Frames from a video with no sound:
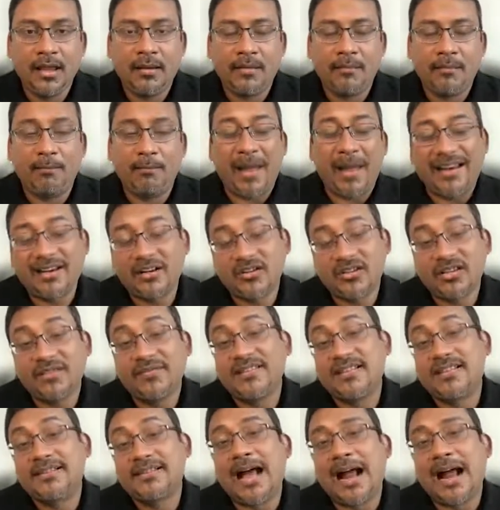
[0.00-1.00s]

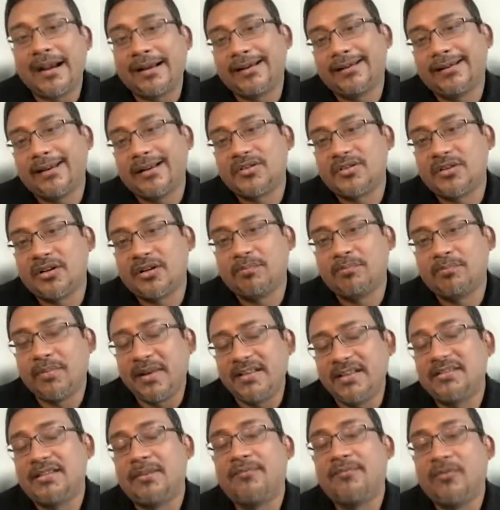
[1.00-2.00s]
Microservices architecture
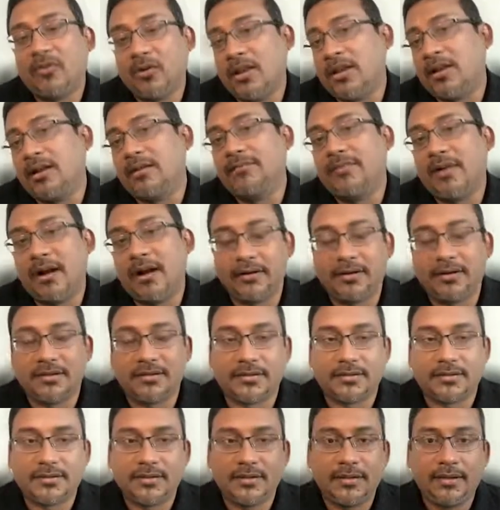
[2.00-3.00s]
brings the following
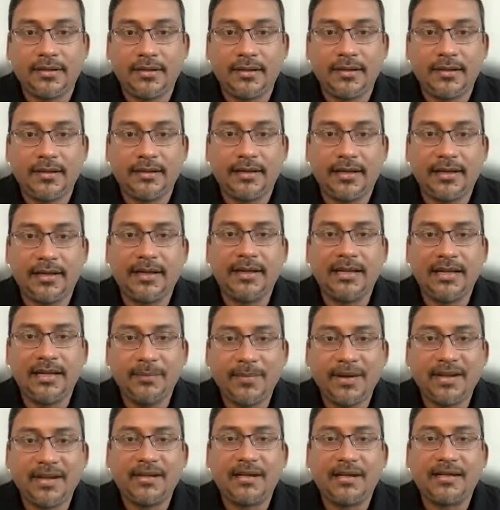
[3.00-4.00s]
advantages. They're
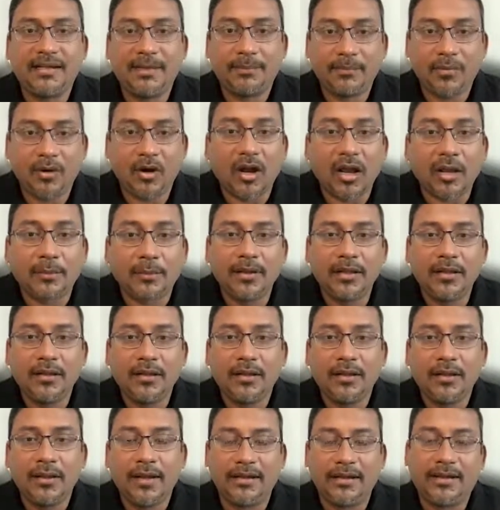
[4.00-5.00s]
independently
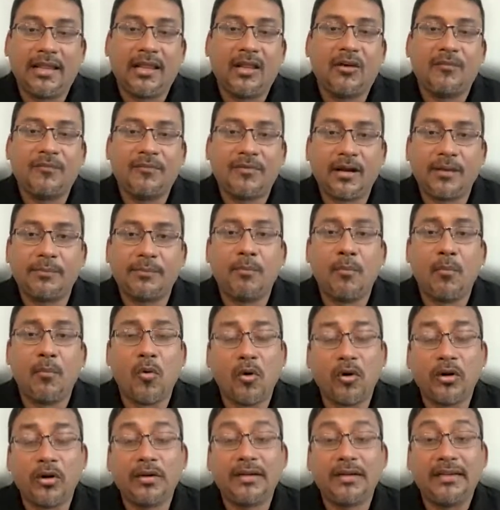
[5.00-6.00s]
deployable and allow for a
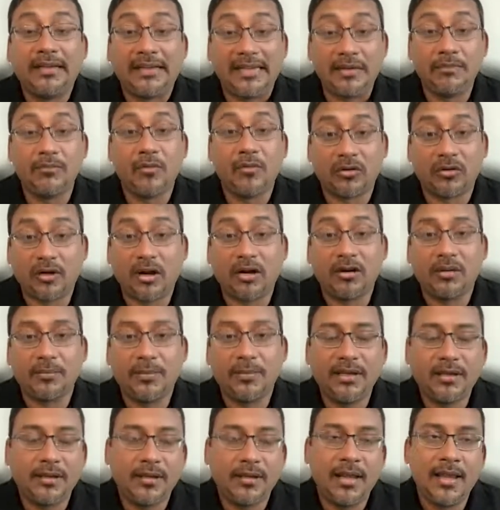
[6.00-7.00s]
more team
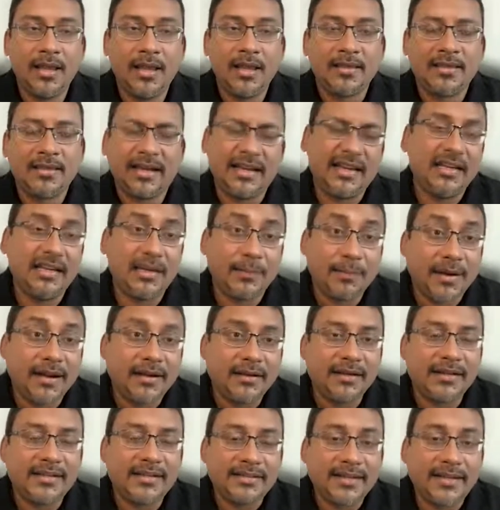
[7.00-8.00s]
autonomy. They're
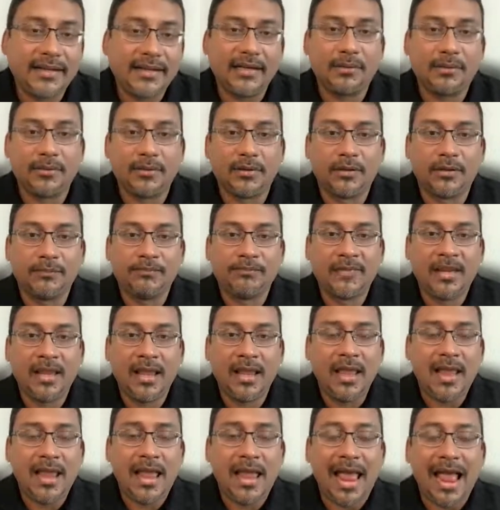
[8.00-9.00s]
independently scalable.
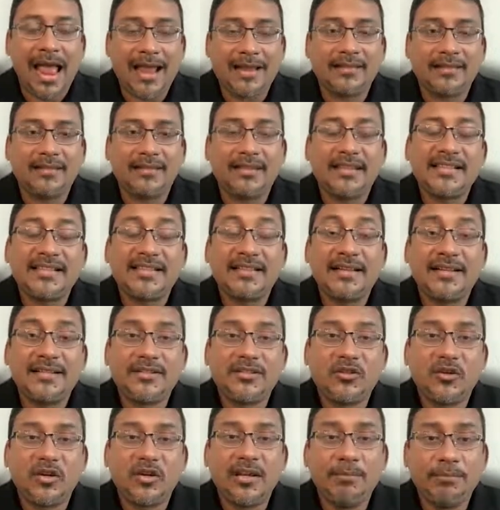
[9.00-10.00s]
And this
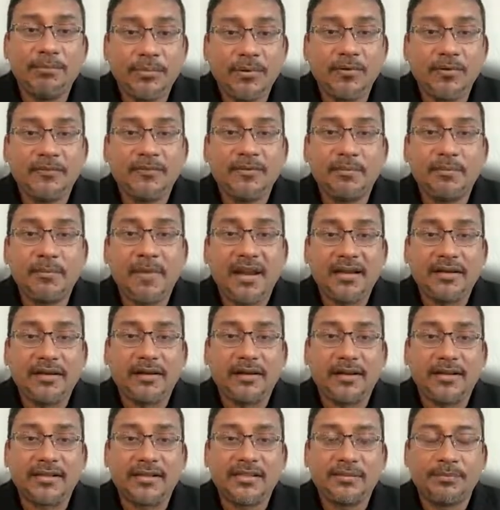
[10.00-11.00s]
leads to improved
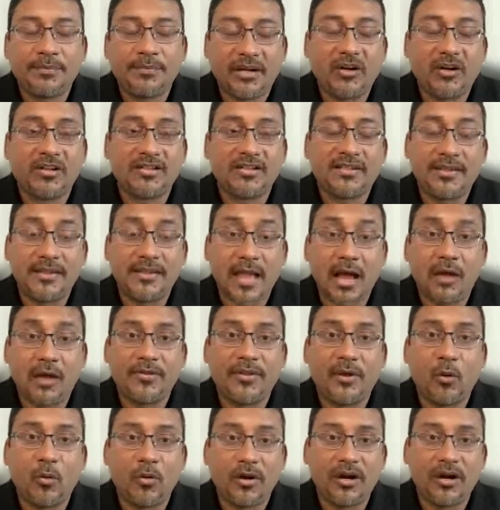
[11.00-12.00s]
maintenance because now
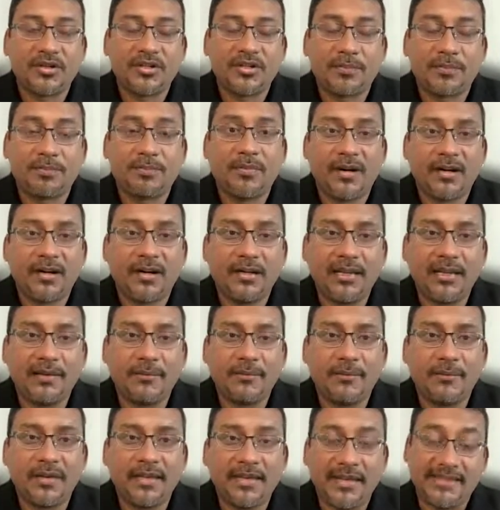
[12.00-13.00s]
the ownership per
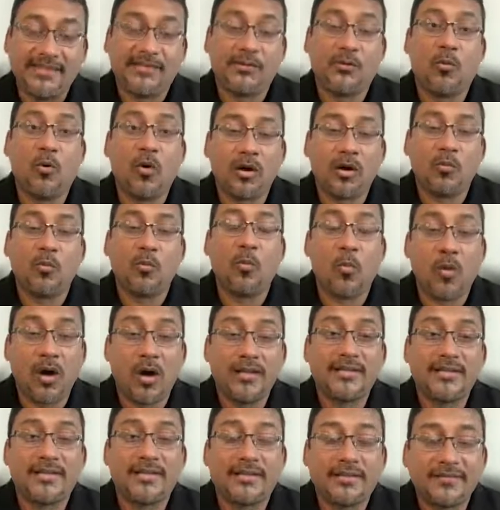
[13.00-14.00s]
team is on
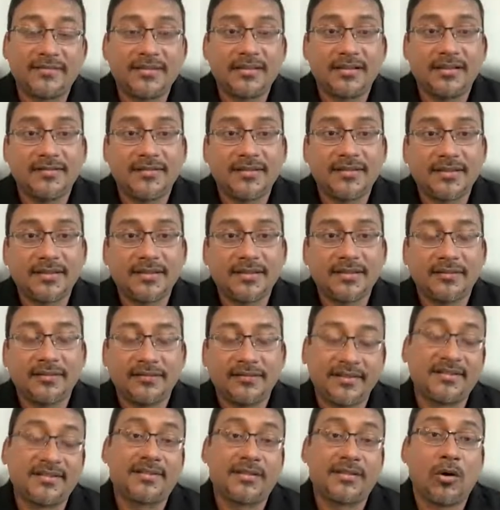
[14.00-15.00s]
one set of services
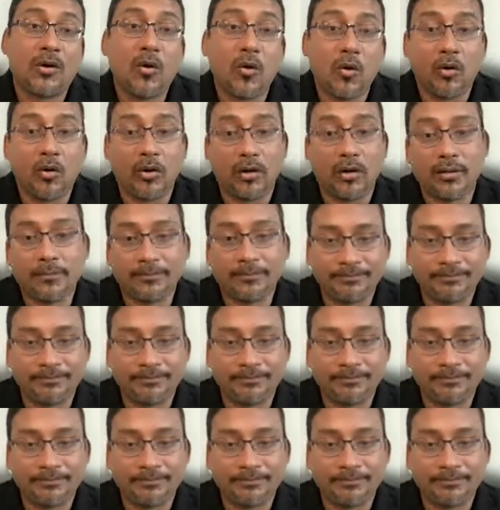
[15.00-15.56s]
versus the whole.